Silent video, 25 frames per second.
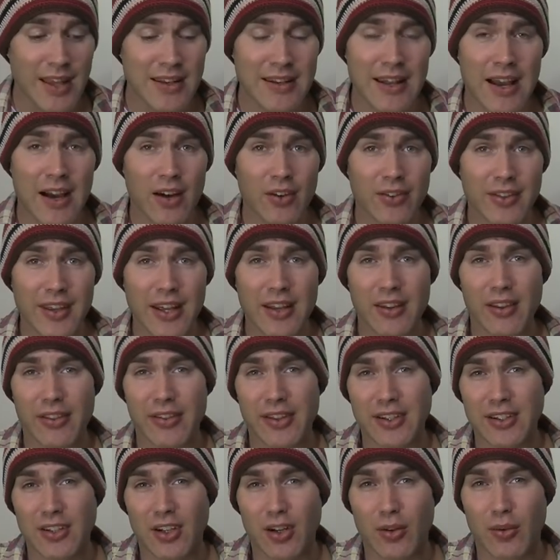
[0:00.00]
Now, the other
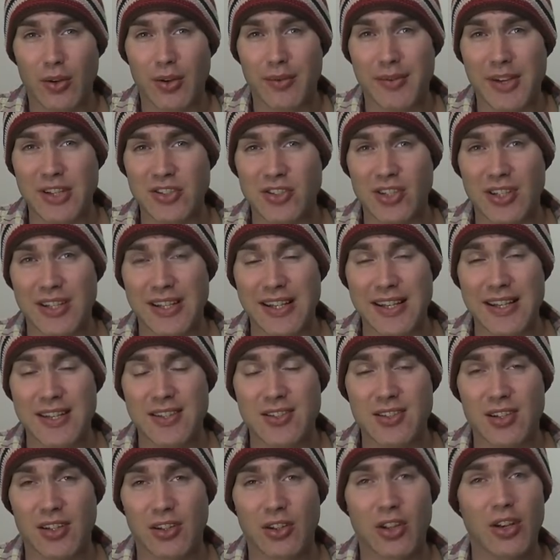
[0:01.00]
thing that I want to mention
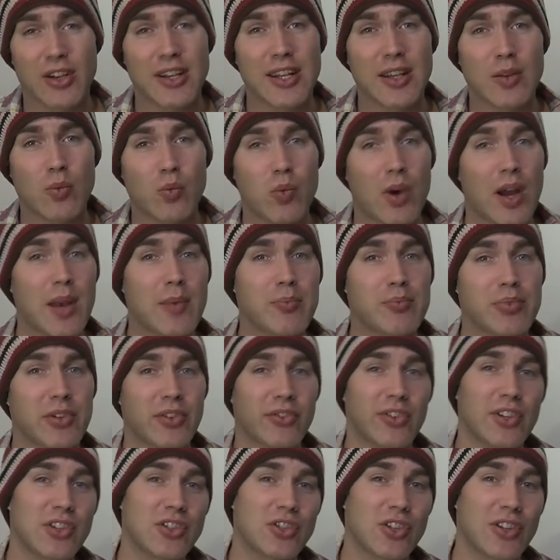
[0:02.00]
is learning one
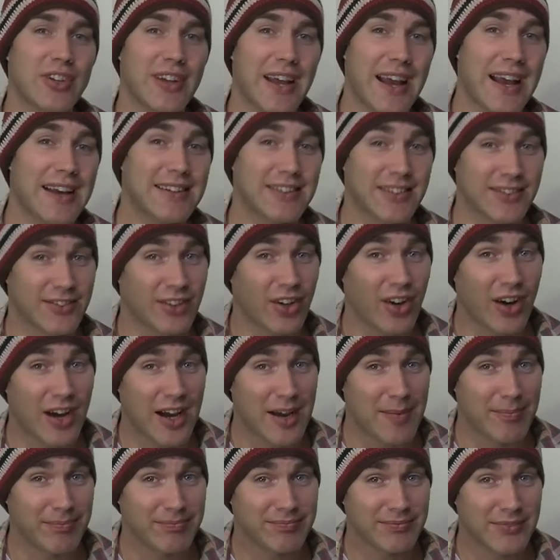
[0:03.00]
position at a
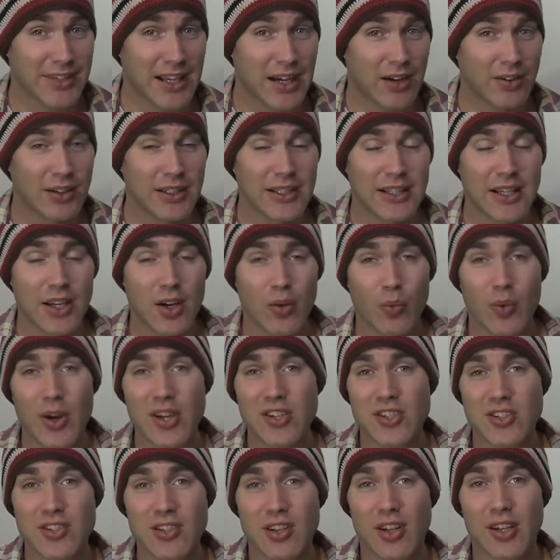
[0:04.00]
time. Now,
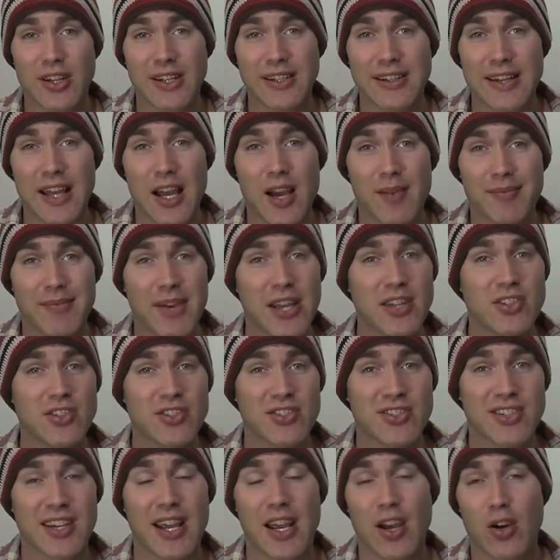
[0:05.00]
we're just learning now
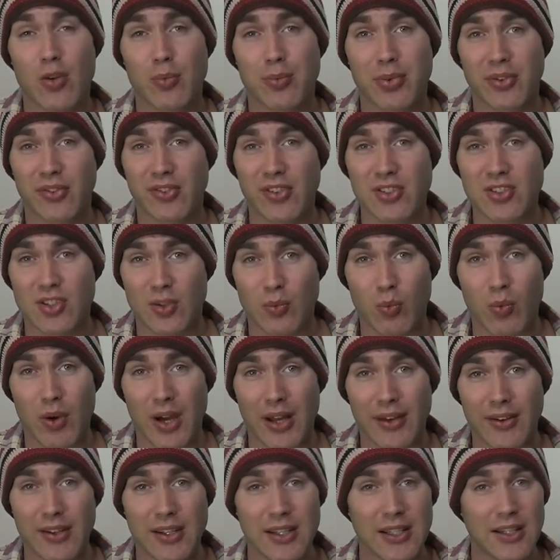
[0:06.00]
major scale position
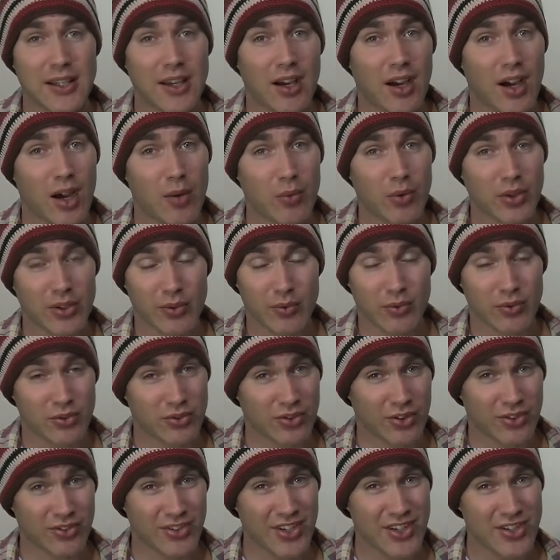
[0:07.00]
one. I want
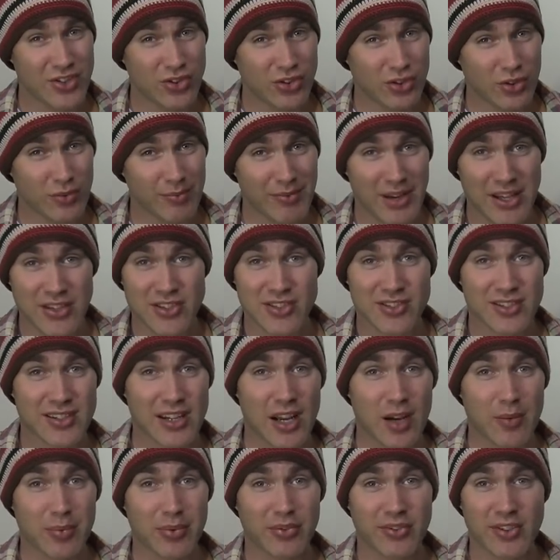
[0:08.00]
to teach you major
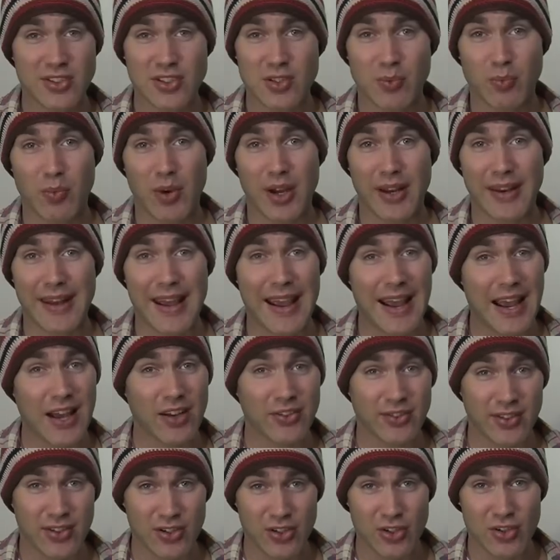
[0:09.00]
scale position one,
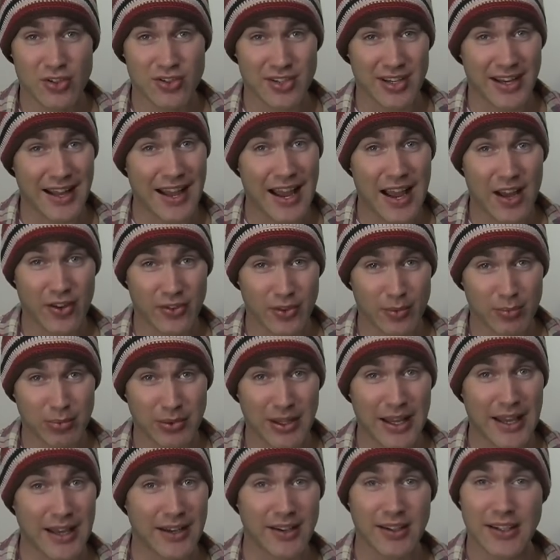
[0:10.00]
how to use it, how to
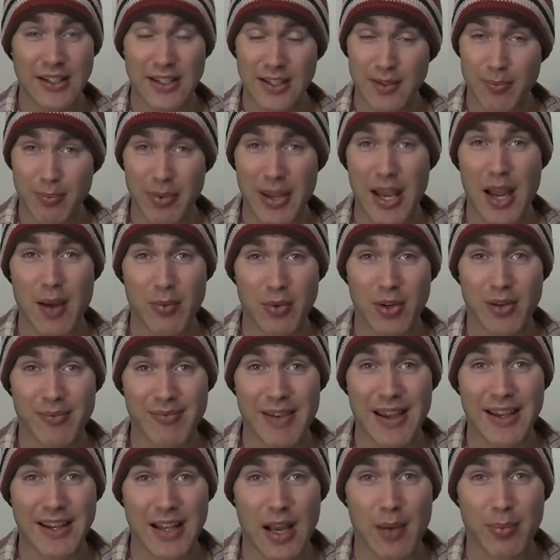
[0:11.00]
play it, be able to
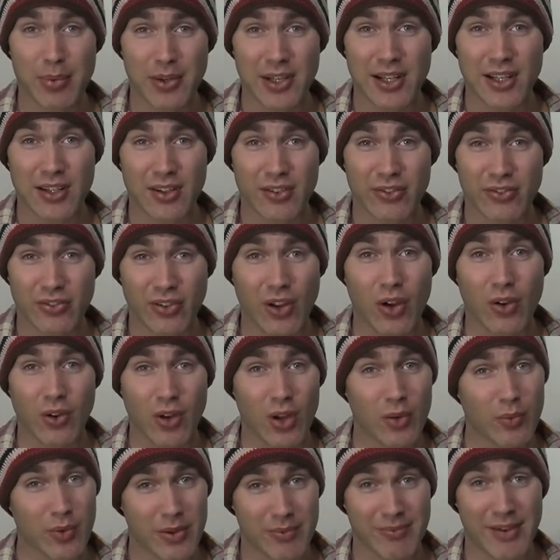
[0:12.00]
make up a little
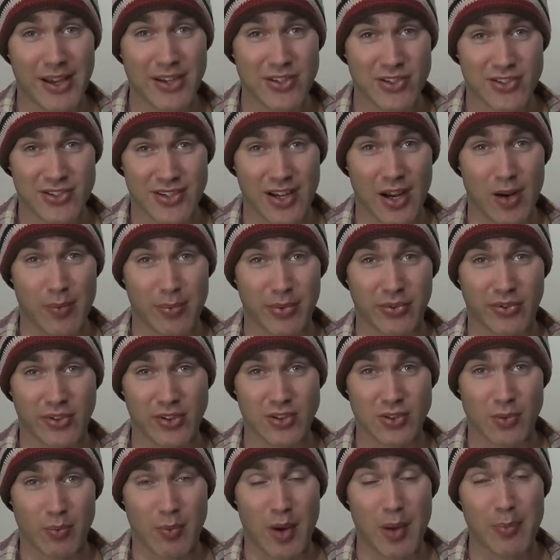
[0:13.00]
solo with major scale
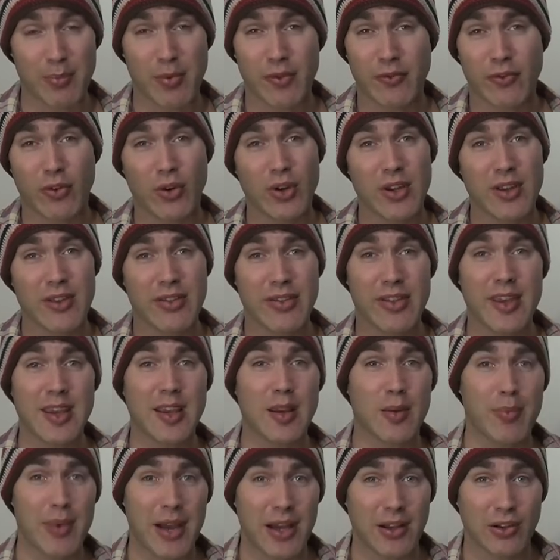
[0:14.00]
position one before you
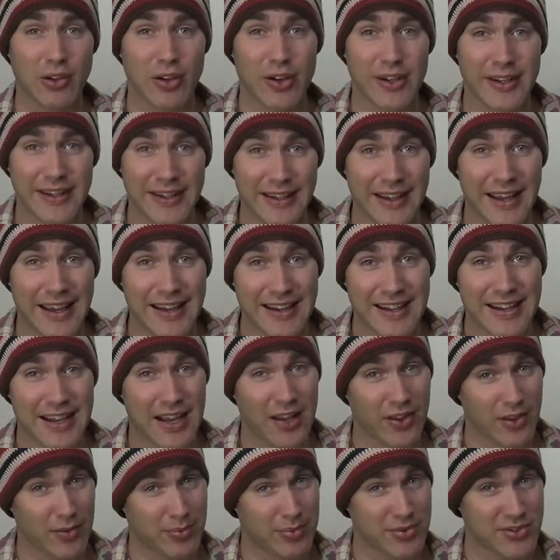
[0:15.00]
think about learning any
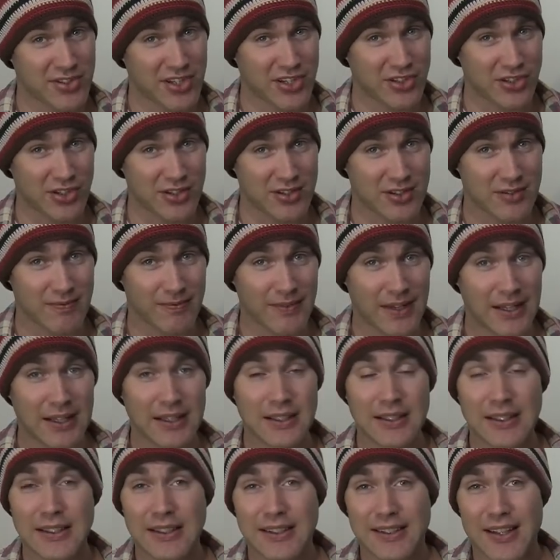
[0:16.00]
other positions.
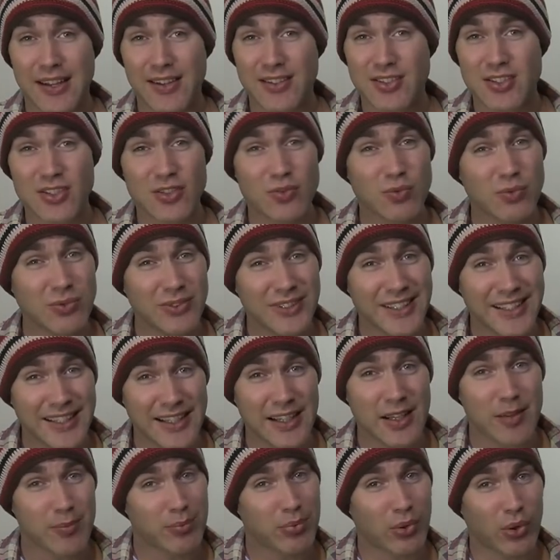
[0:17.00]
Now, this is
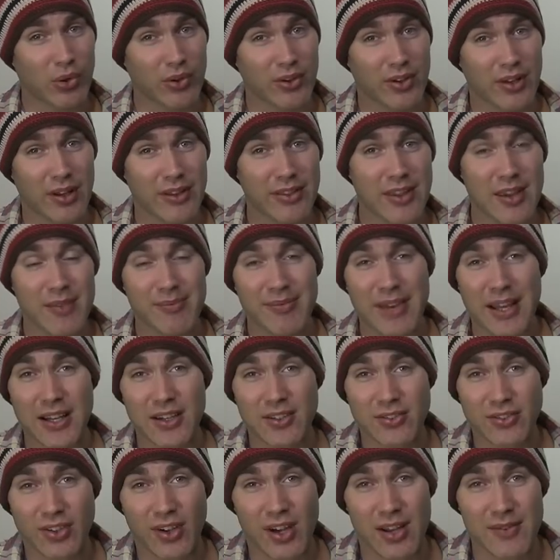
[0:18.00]
really important. The
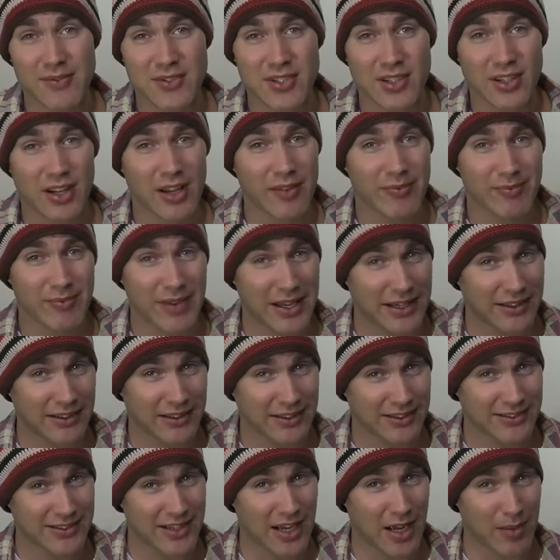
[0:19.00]
amount of times that I've met
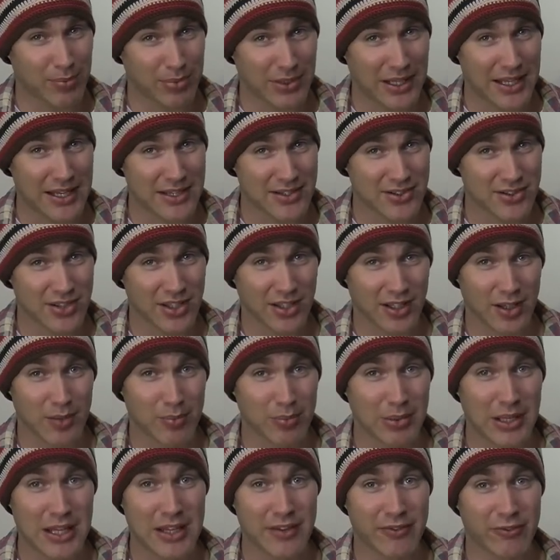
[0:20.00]
guitar players that
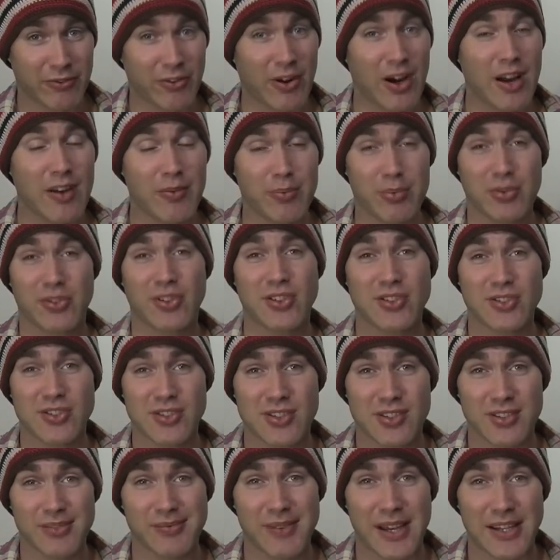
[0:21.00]
can play five
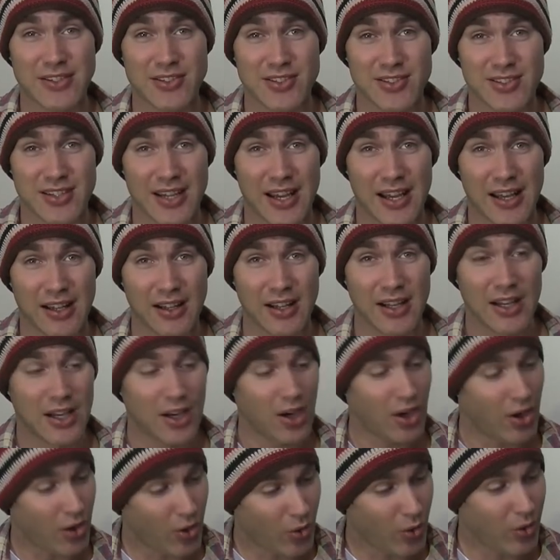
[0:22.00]
positions of the major scale
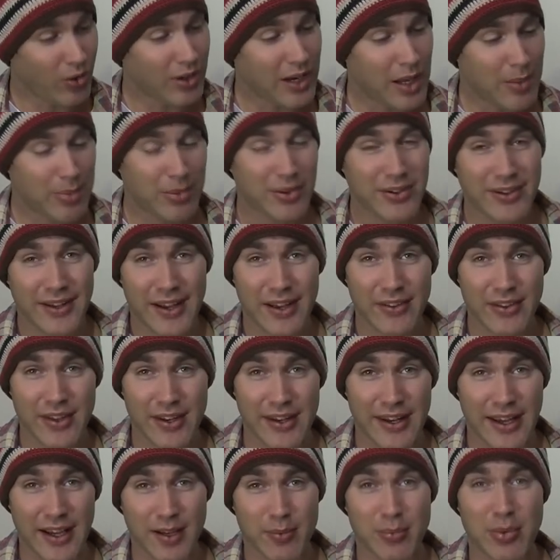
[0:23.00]
all up and down the
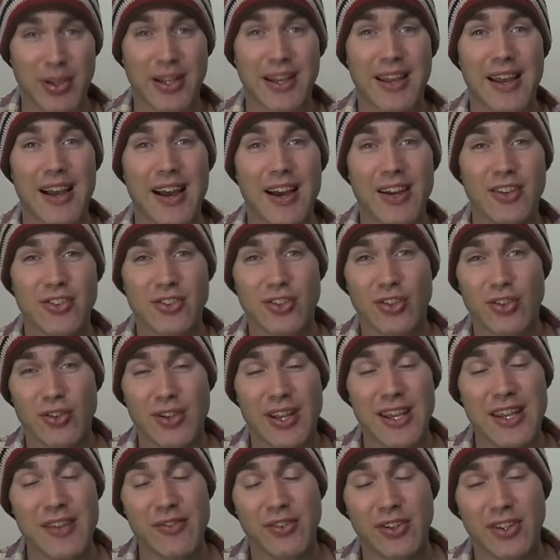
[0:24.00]
neck but can't
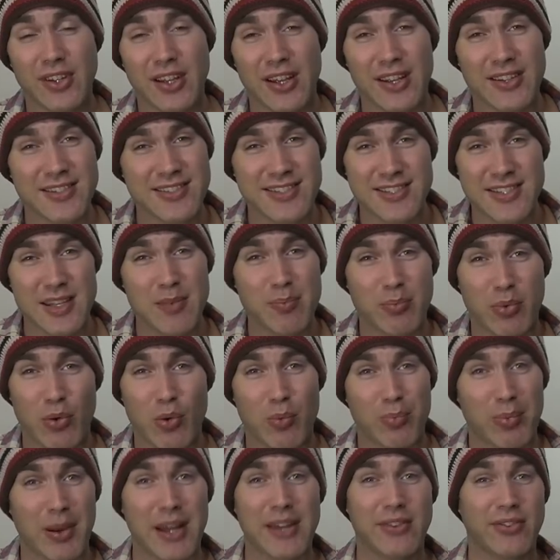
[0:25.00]
do even a
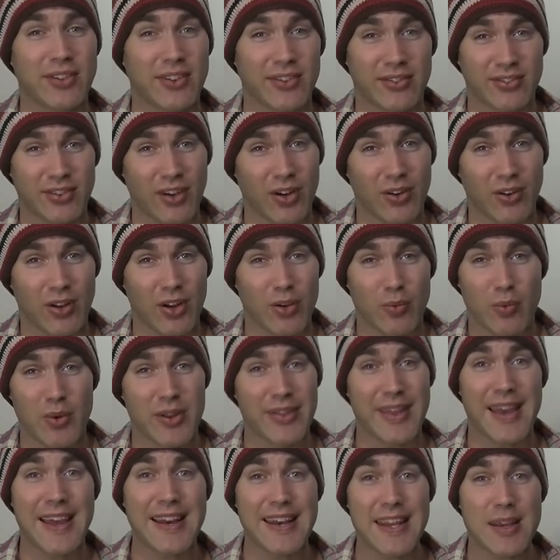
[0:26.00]
simple basic solo
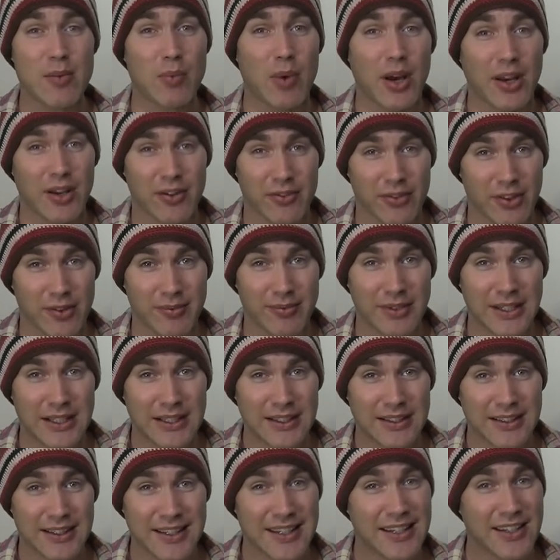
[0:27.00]
with any one of them
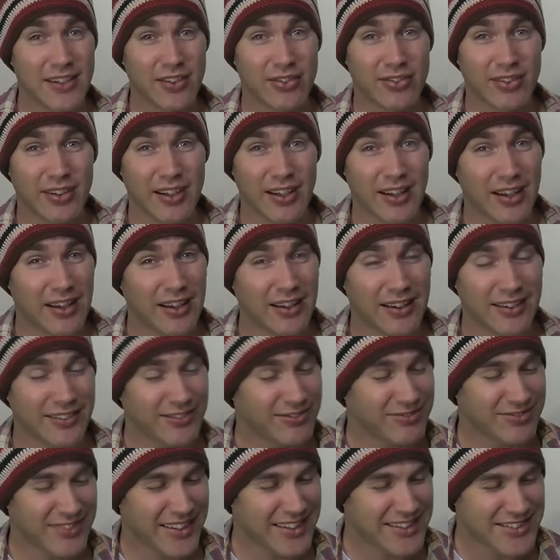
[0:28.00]
is
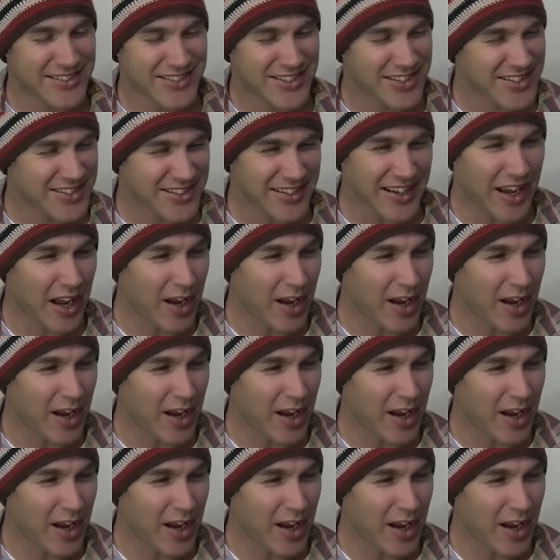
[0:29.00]
it's just